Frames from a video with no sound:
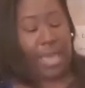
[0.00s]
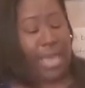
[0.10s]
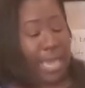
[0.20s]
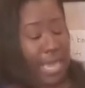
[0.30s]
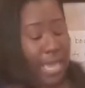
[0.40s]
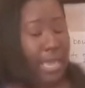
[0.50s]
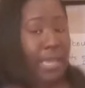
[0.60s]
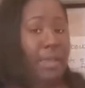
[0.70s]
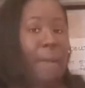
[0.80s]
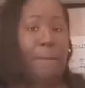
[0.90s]

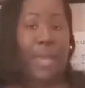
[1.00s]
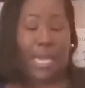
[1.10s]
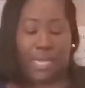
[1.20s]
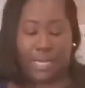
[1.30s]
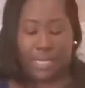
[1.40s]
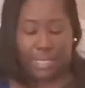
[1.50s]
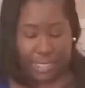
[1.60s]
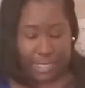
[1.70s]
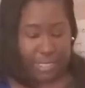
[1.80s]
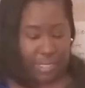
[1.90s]
and make a
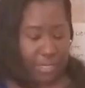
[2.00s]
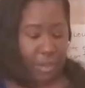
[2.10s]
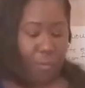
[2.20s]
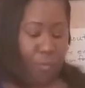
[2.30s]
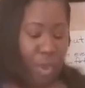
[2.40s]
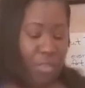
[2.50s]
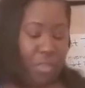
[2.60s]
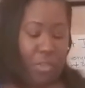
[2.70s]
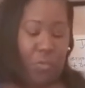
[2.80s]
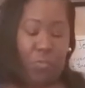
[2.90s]
decision whether
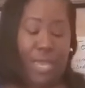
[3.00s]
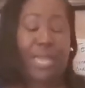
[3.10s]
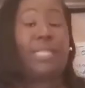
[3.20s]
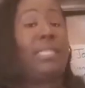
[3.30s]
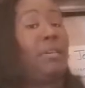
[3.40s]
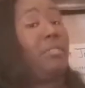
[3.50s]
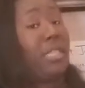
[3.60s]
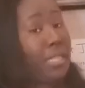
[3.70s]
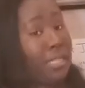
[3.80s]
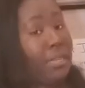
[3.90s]
you will accept
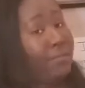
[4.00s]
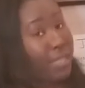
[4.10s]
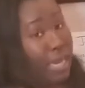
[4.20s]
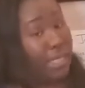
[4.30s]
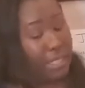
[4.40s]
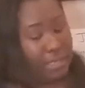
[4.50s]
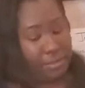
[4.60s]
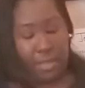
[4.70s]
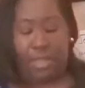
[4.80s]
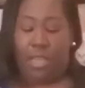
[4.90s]
Jesus' invitation
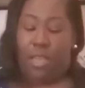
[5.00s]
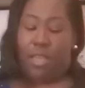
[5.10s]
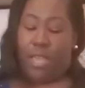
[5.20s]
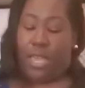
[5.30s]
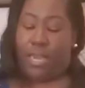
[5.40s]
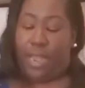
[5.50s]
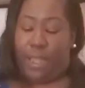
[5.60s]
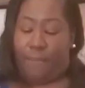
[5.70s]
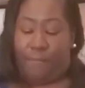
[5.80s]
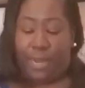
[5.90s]
and
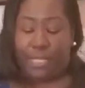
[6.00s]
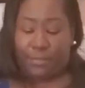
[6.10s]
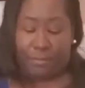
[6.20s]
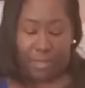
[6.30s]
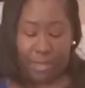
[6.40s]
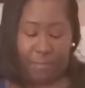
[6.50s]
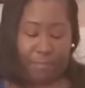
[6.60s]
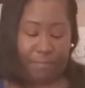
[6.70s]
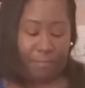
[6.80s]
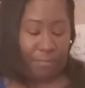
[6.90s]
have rest in them.
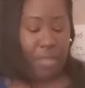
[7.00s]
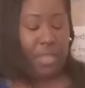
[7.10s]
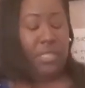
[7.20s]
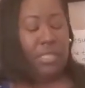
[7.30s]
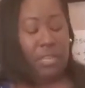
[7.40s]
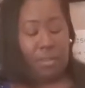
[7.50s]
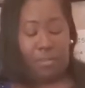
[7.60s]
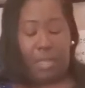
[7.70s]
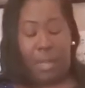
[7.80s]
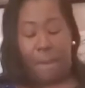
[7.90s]
So,
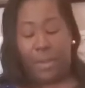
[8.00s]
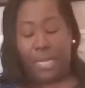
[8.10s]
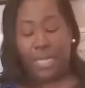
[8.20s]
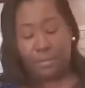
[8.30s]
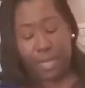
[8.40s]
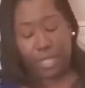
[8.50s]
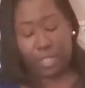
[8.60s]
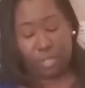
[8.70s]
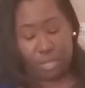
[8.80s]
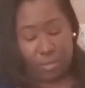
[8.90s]
please make
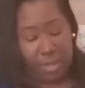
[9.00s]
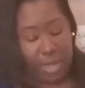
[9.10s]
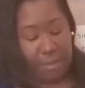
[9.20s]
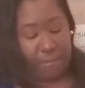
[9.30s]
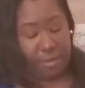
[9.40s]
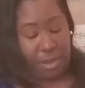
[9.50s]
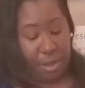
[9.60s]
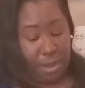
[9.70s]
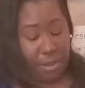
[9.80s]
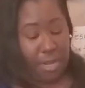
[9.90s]
sure you have
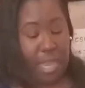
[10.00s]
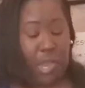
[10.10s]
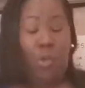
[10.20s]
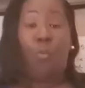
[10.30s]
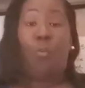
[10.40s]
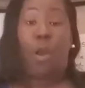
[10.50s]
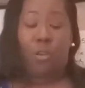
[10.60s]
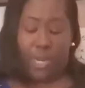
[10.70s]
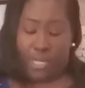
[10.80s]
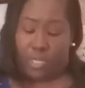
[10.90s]
learned and
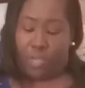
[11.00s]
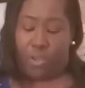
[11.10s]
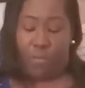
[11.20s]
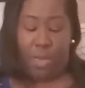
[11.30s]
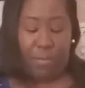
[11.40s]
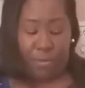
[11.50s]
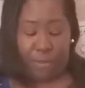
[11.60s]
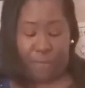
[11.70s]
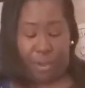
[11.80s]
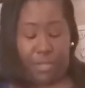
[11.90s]
quoted to your
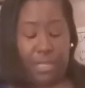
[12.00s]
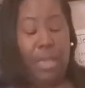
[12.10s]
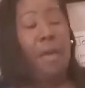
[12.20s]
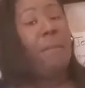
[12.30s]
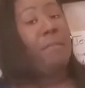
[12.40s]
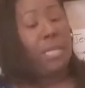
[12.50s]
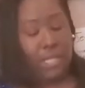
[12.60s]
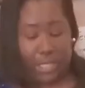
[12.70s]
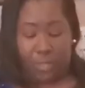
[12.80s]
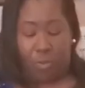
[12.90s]
memory verse.
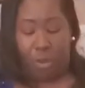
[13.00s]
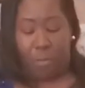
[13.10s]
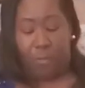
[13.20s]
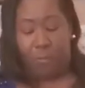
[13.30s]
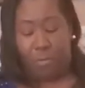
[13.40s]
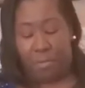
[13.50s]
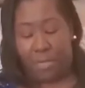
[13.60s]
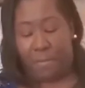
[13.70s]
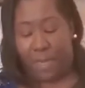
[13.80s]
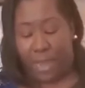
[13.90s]
Mrs. Corbett will
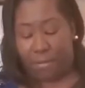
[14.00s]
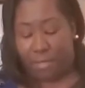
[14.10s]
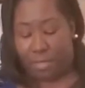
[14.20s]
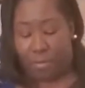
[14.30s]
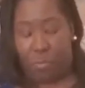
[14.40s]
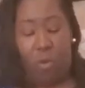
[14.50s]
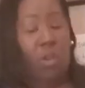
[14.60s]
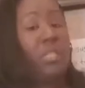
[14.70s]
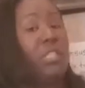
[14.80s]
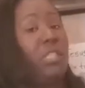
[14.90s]
be back with you on